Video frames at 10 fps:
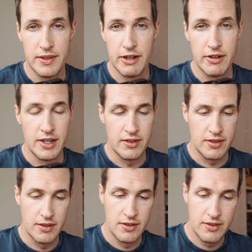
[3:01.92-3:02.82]
there it
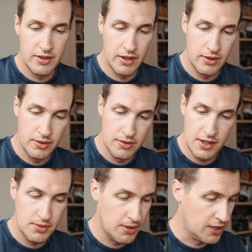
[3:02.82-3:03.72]
is. So
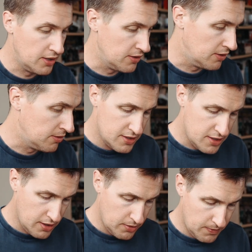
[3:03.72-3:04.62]
that's what I kind of do.
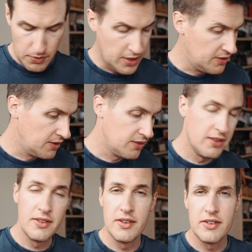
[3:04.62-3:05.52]
So what is this?
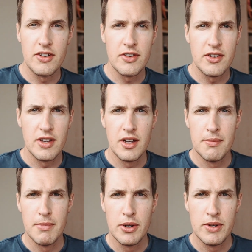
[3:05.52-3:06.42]
Is this just a
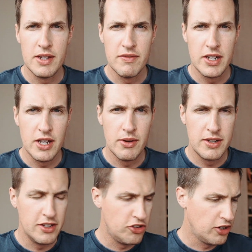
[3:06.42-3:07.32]
Moni video
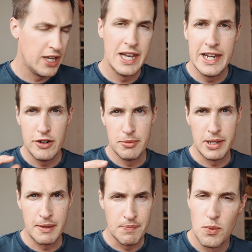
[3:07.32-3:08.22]
at DJI? A little bit.